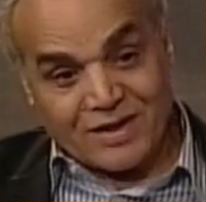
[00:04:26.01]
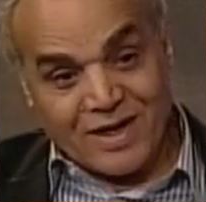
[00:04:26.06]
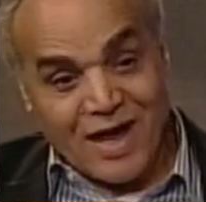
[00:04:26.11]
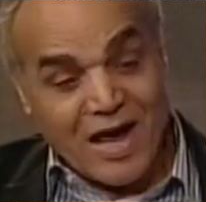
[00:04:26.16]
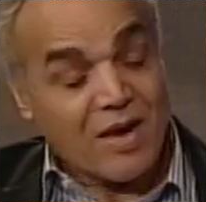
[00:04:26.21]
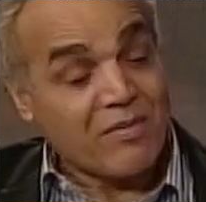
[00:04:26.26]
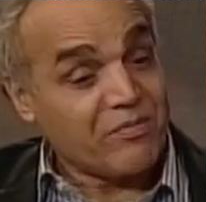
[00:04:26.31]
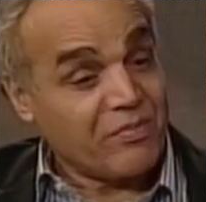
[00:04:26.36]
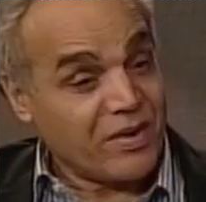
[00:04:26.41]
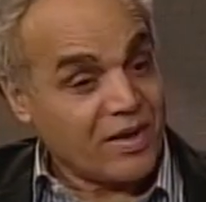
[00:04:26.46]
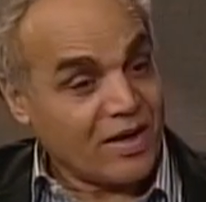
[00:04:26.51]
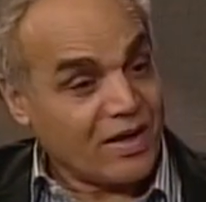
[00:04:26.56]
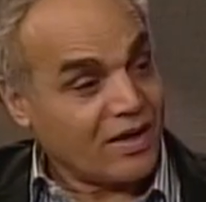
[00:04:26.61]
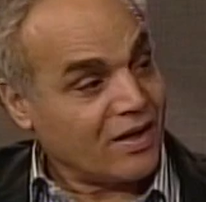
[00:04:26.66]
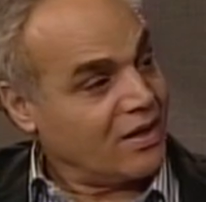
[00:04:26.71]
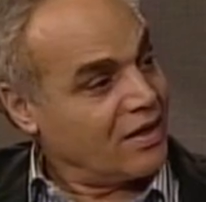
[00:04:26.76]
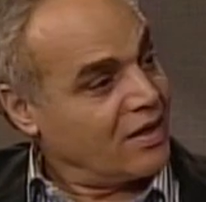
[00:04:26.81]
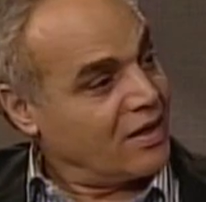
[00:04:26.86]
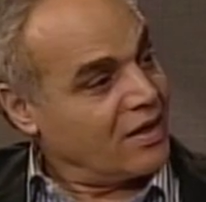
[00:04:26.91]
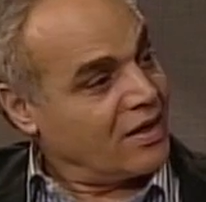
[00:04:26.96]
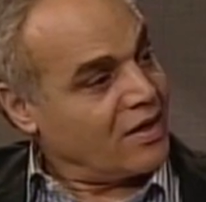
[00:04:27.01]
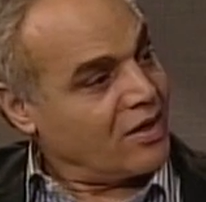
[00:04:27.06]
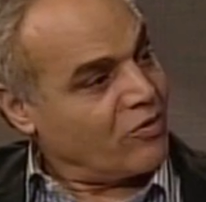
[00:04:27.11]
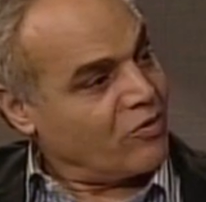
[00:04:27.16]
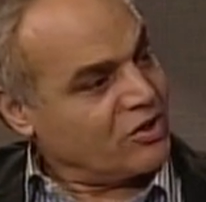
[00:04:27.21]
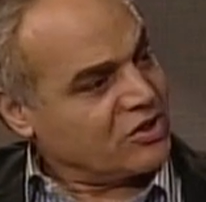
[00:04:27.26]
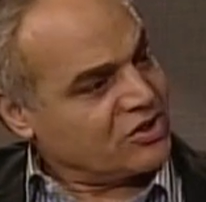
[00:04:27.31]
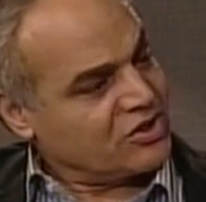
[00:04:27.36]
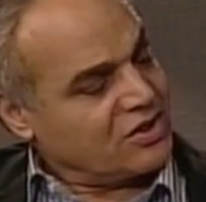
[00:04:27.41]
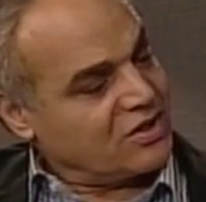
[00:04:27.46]
campaign uh,
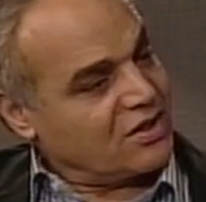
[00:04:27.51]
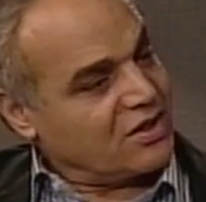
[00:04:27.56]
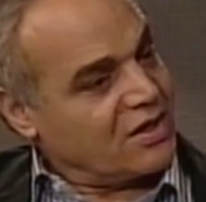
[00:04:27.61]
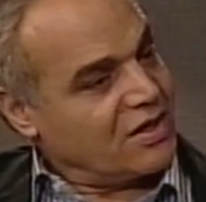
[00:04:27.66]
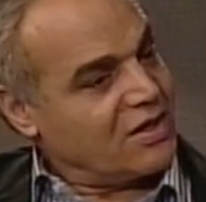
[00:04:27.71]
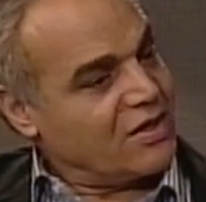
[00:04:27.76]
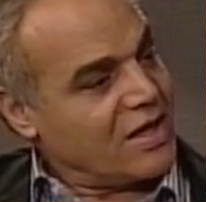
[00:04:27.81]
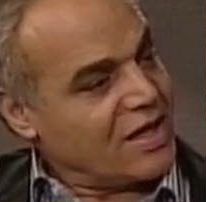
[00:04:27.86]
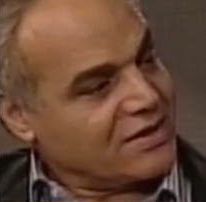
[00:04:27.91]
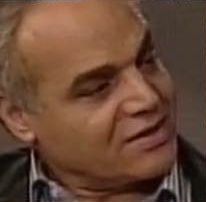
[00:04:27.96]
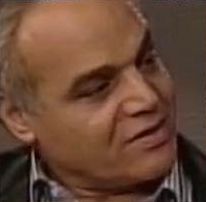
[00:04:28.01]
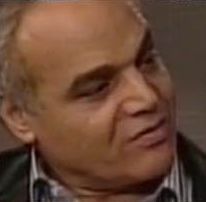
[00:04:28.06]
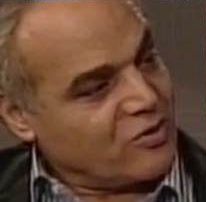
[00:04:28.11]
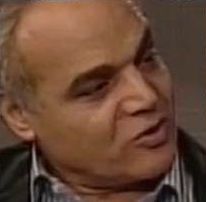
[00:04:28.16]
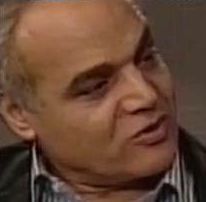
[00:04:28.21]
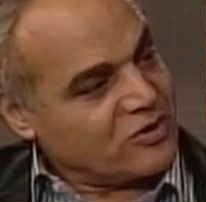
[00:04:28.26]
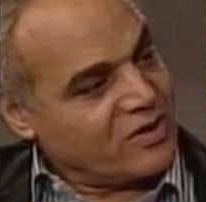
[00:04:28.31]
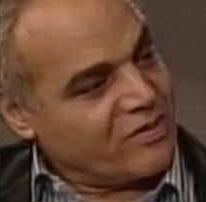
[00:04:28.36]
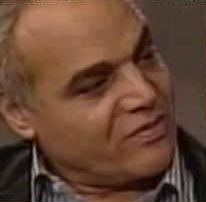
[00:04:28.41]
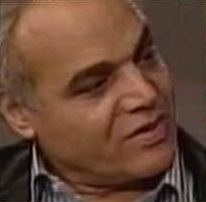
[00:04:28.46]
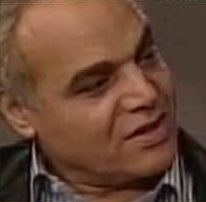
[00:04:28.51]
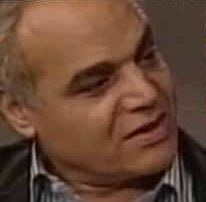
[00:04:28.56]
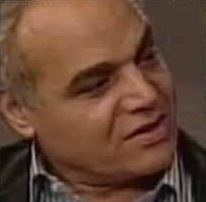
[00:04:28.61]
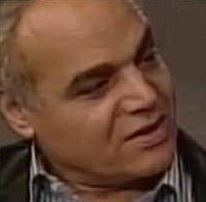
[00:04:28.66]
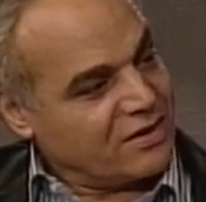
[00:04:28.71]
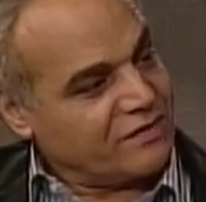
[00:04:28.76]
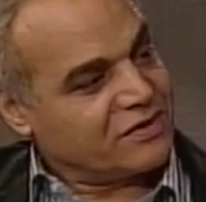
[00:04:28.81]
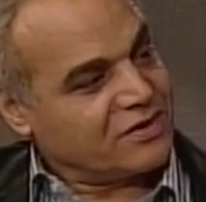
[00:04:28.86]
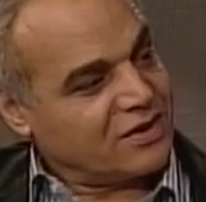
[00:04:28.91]
which which really, as a Muslim myself,